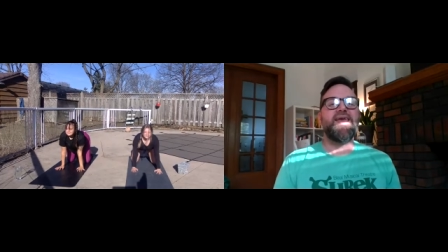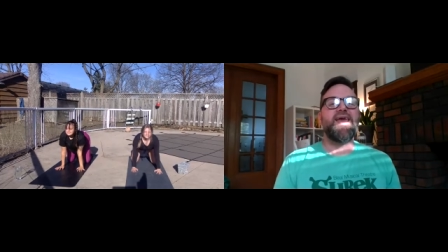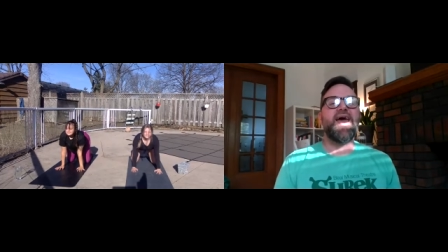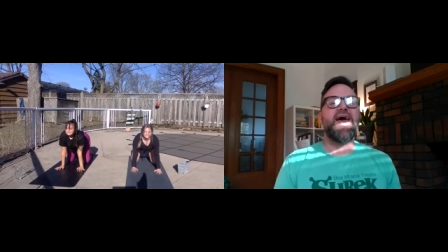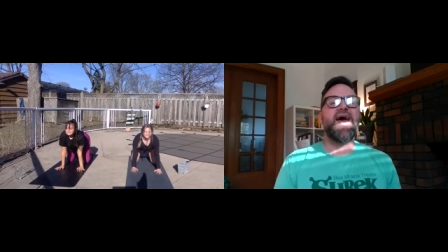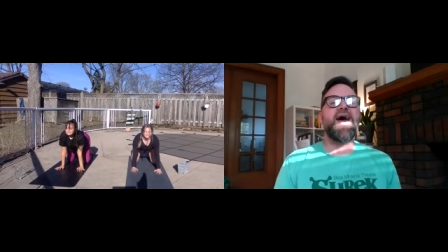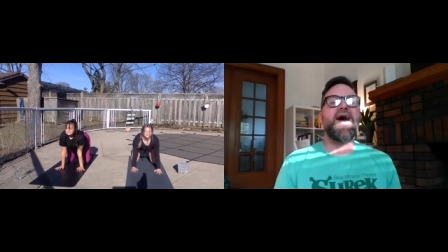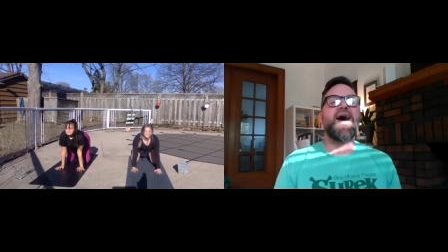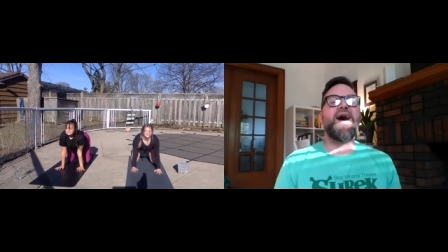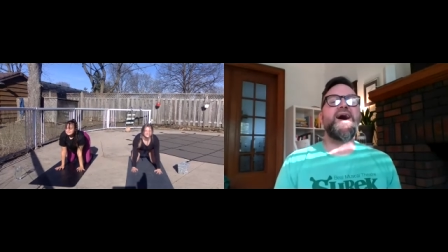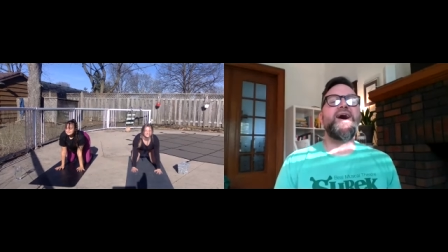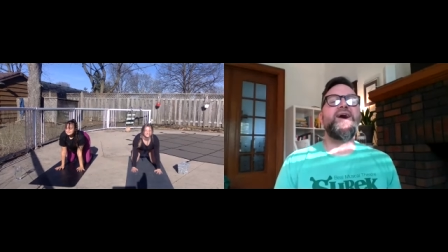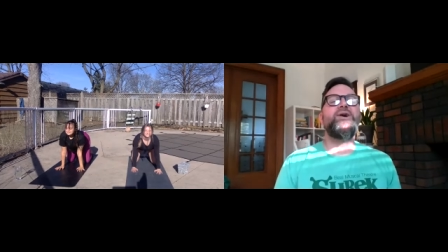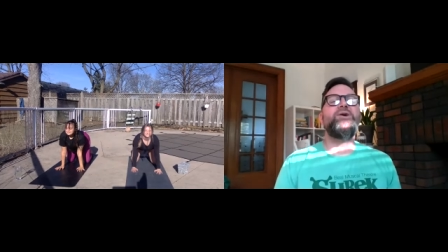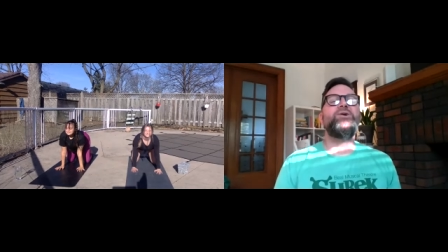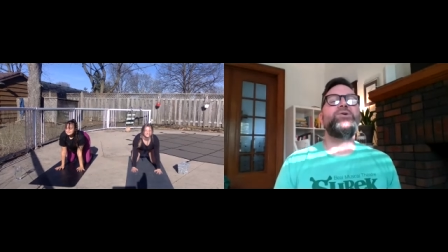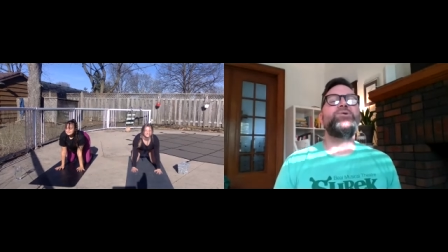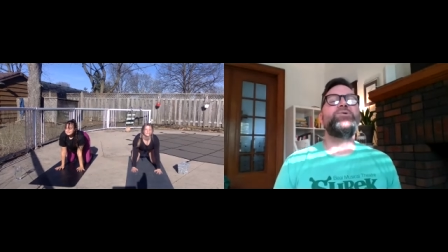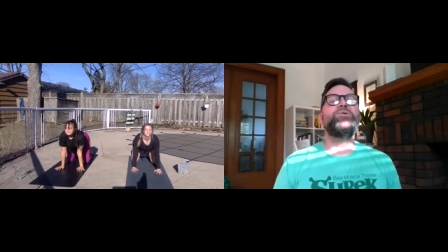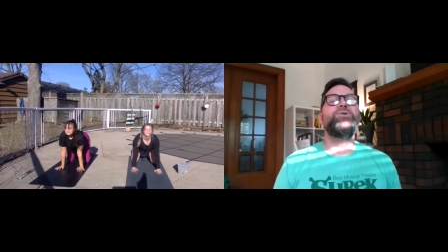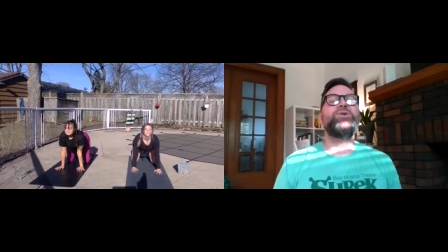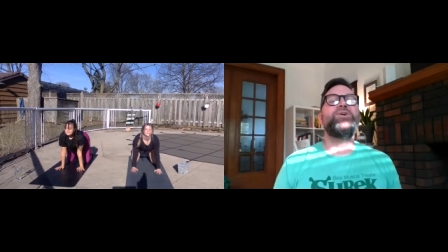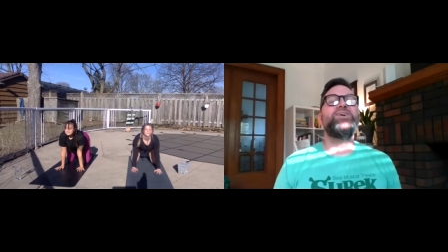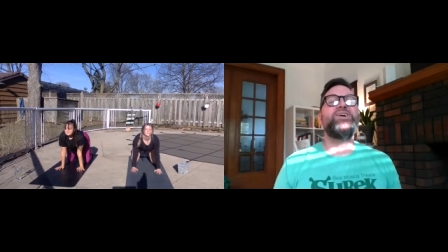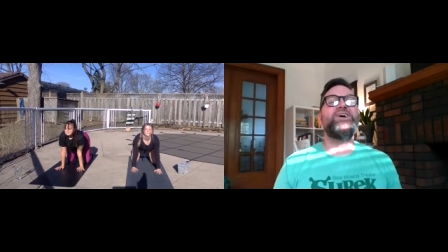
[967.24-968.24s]

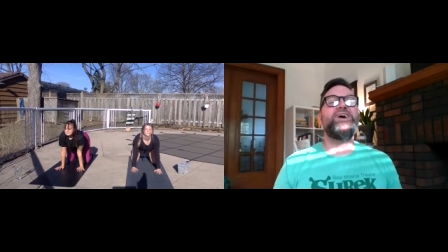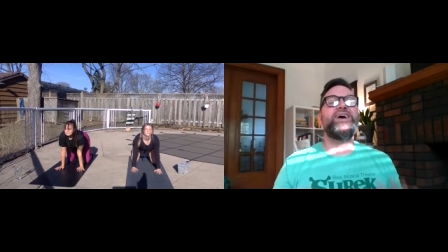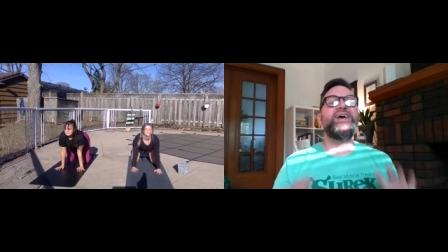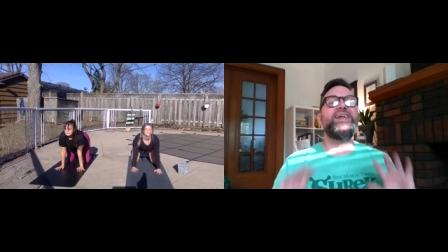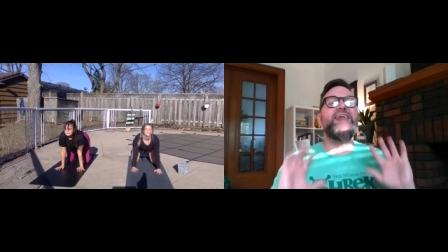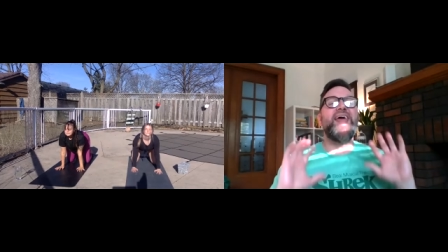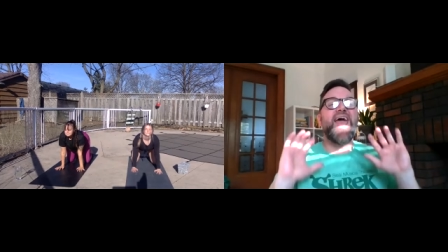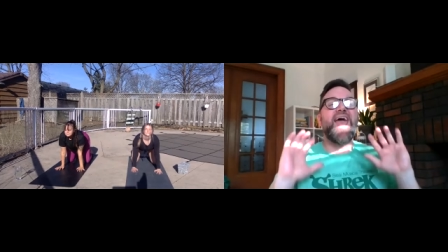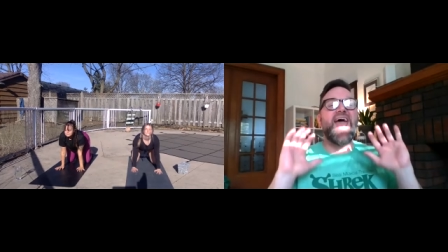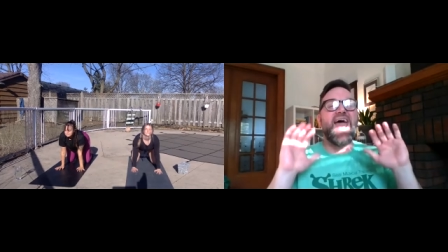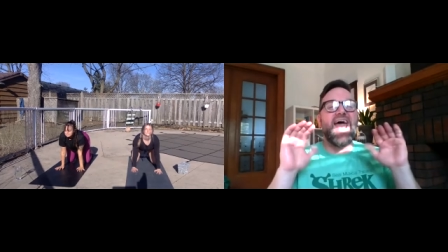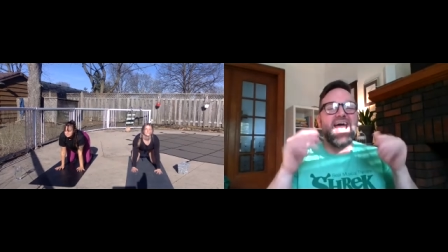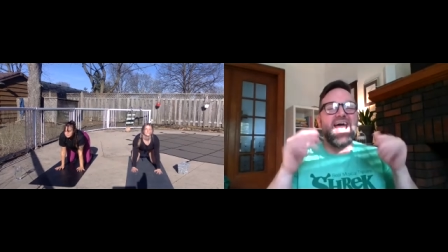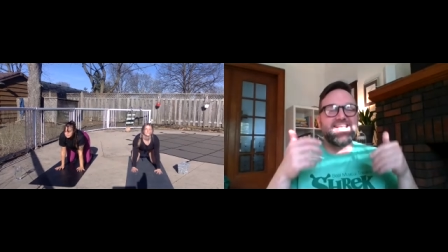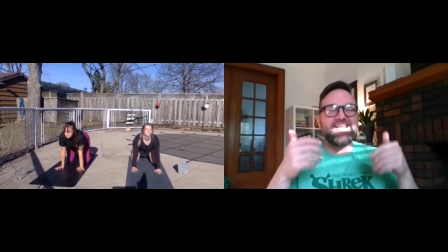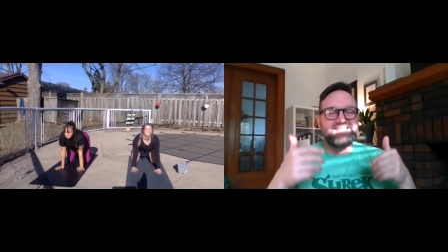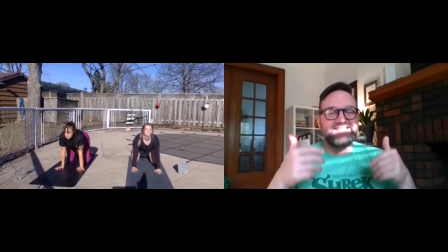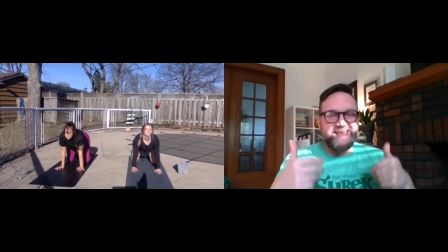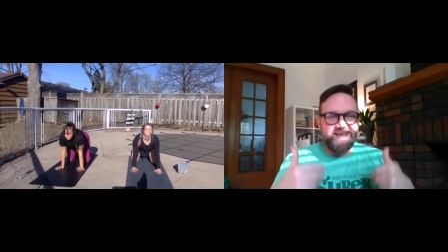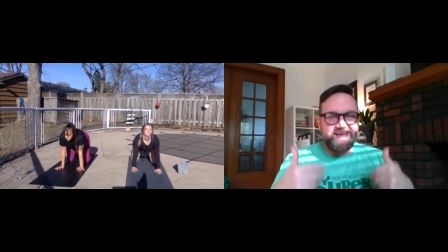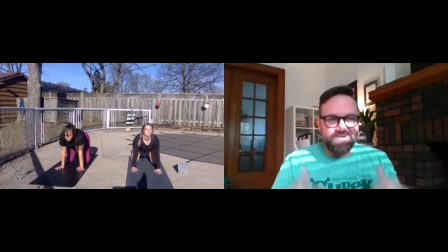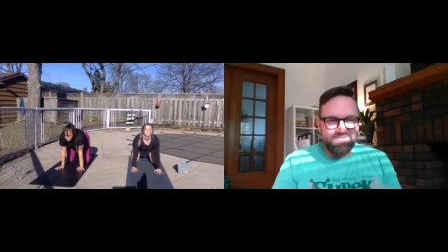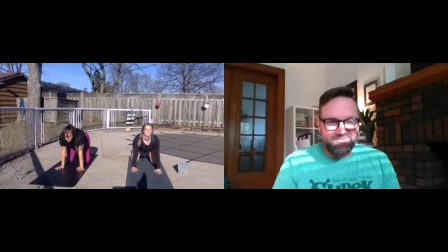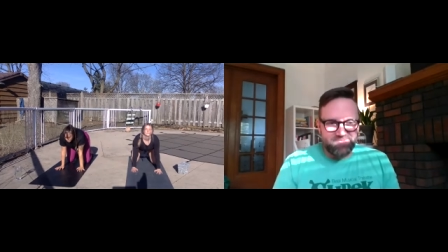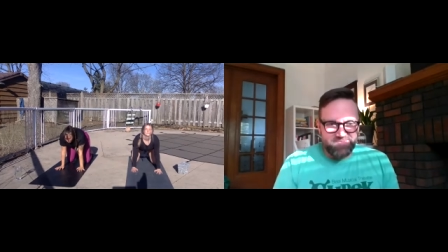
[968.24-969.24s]
cow. Good.
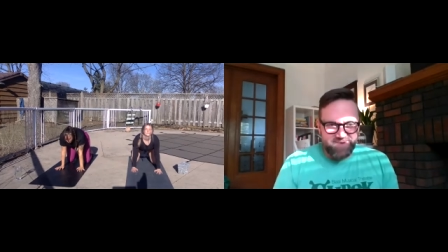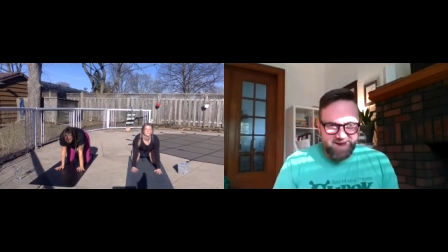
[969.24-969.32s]
Exhale,